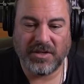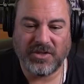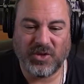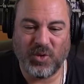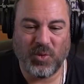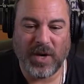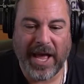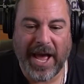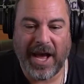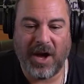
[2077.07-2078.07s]
to
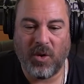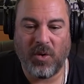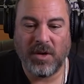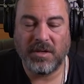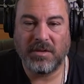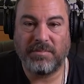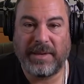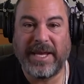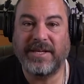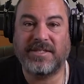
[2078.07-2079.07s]
how
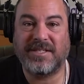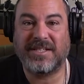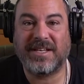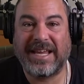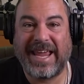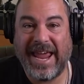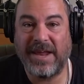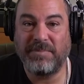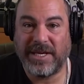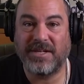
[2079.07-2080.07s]
peace
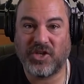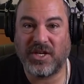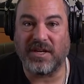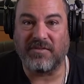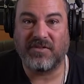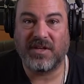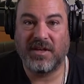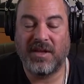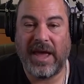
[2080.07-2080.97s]
can be achieved,